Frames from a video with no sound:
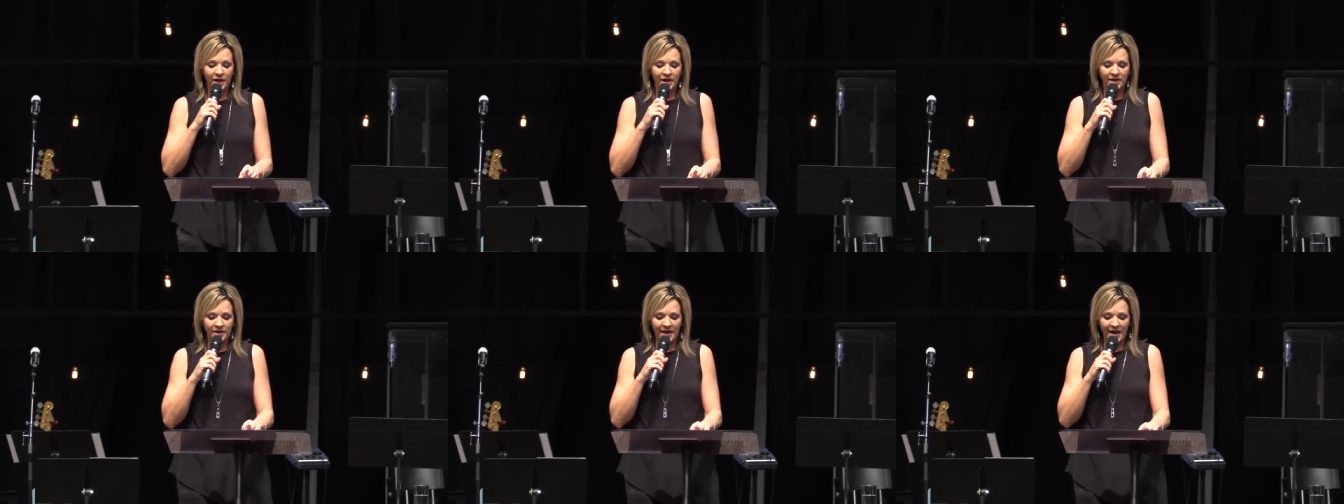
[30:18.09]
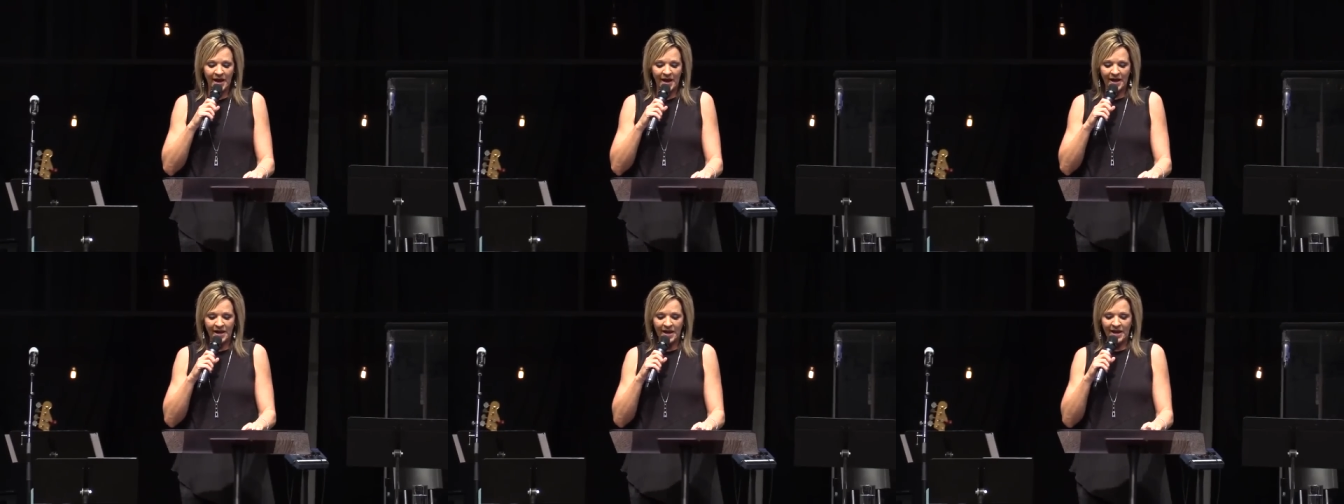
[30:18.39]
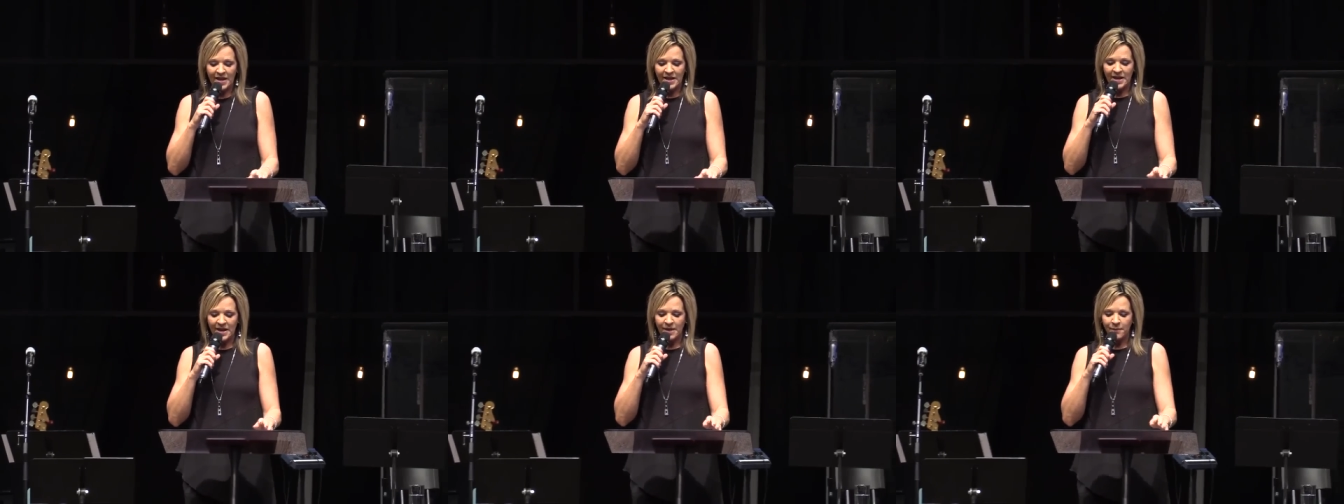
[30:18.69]
that,
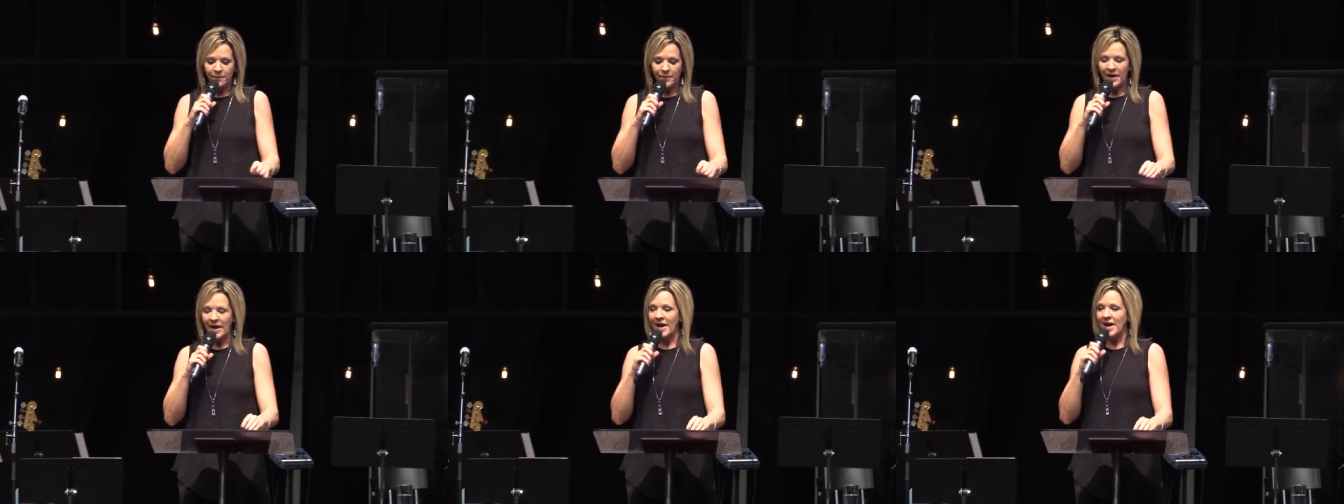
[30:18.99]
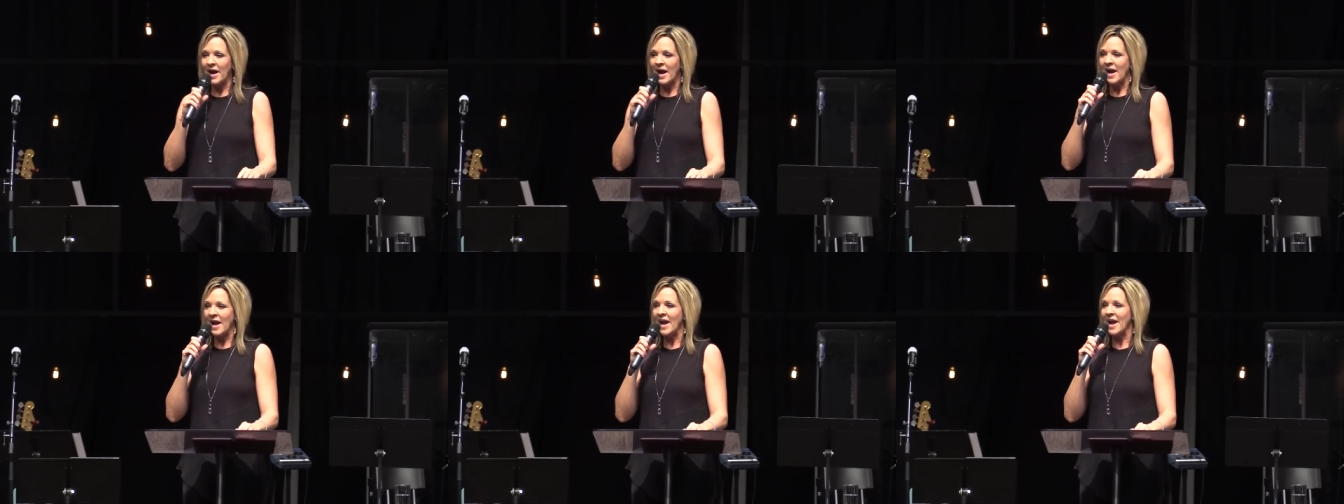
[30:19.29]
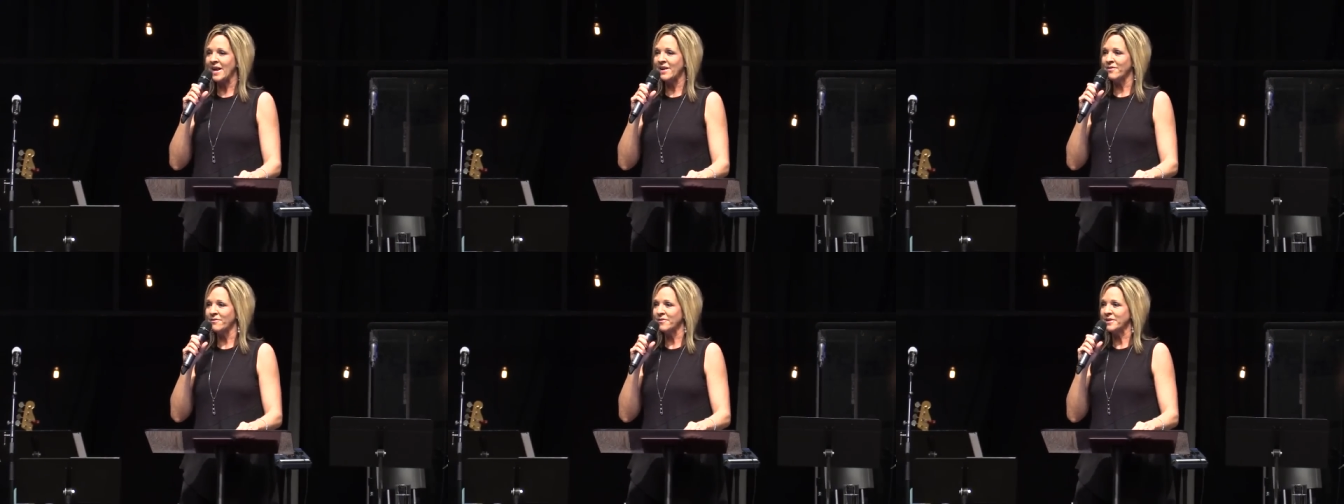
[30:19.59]
and, and but I, I
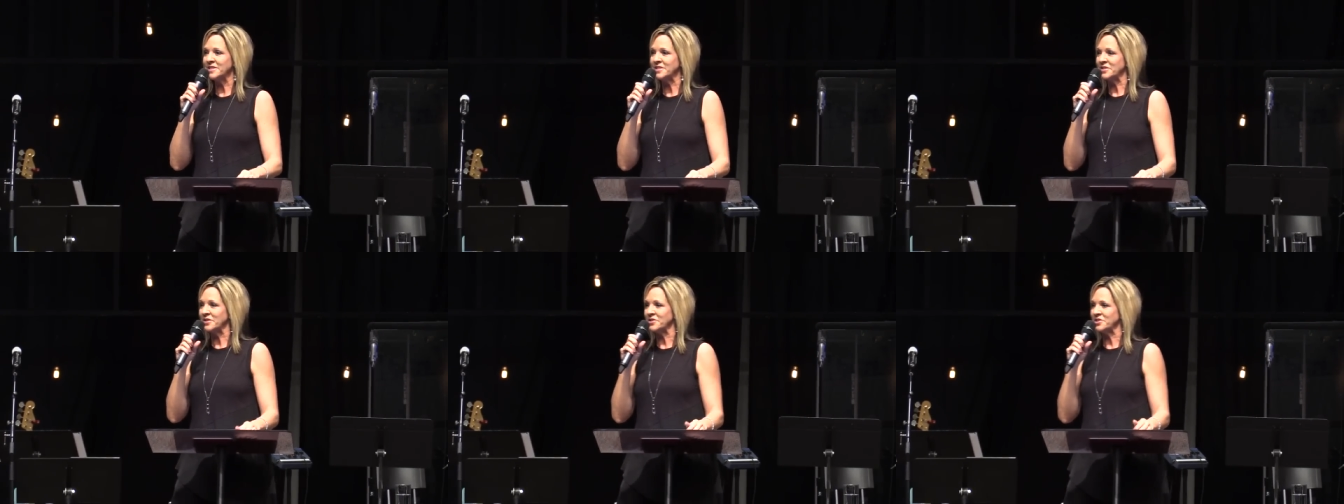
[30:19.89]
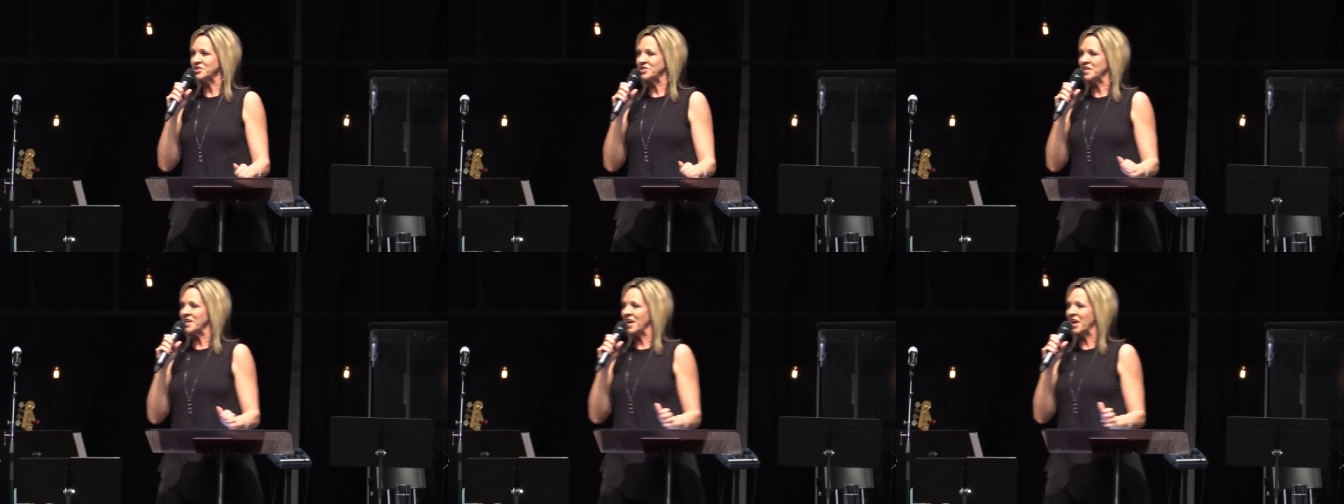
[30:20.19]
hadn't researched